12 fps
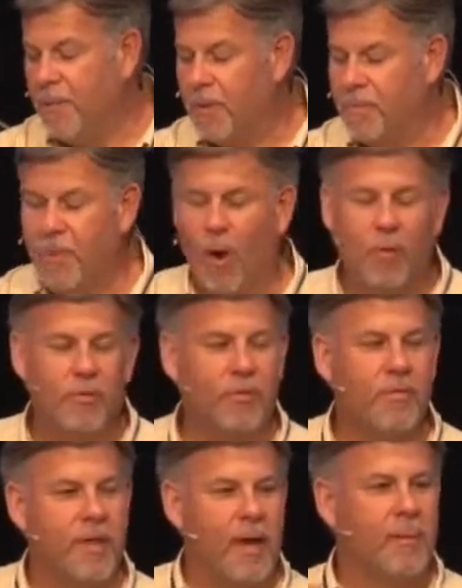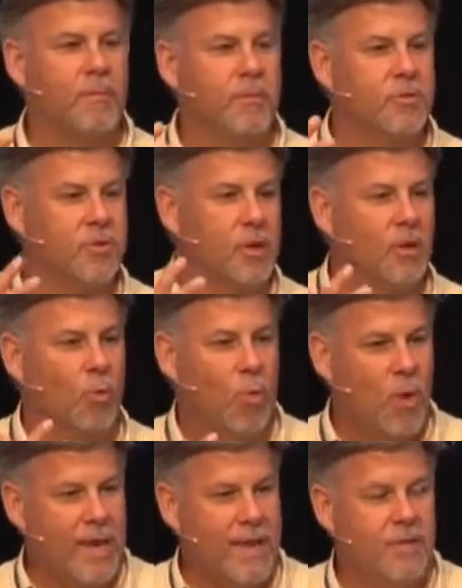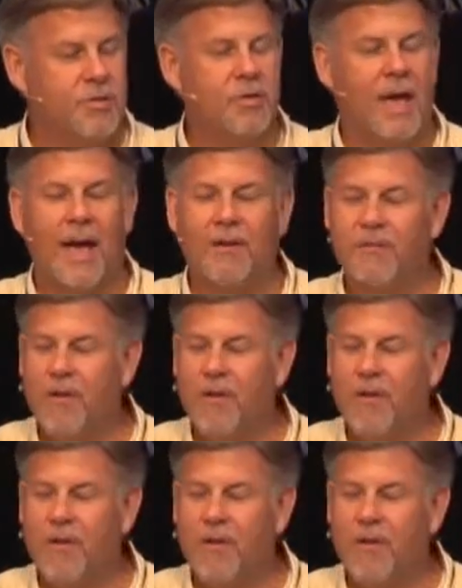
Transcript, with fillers: But both of them took weeks, had